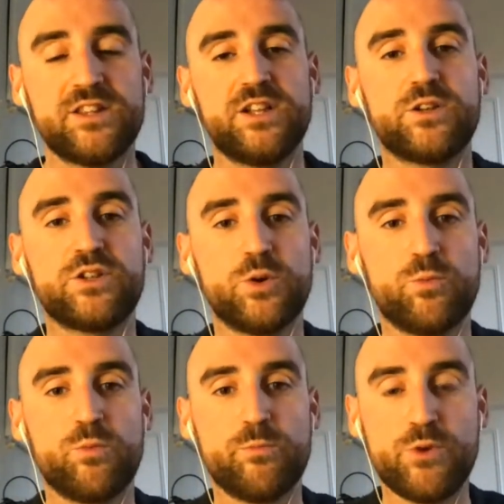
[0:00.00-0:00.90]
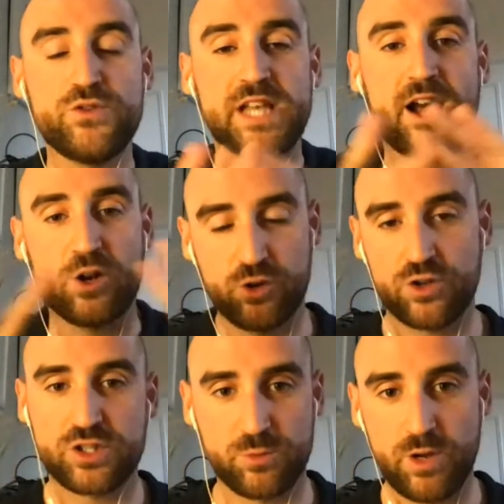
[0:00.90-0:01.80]
that moves out
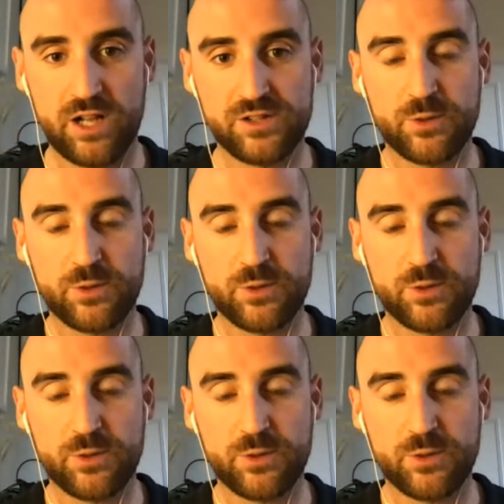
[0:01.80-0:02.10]
across the world.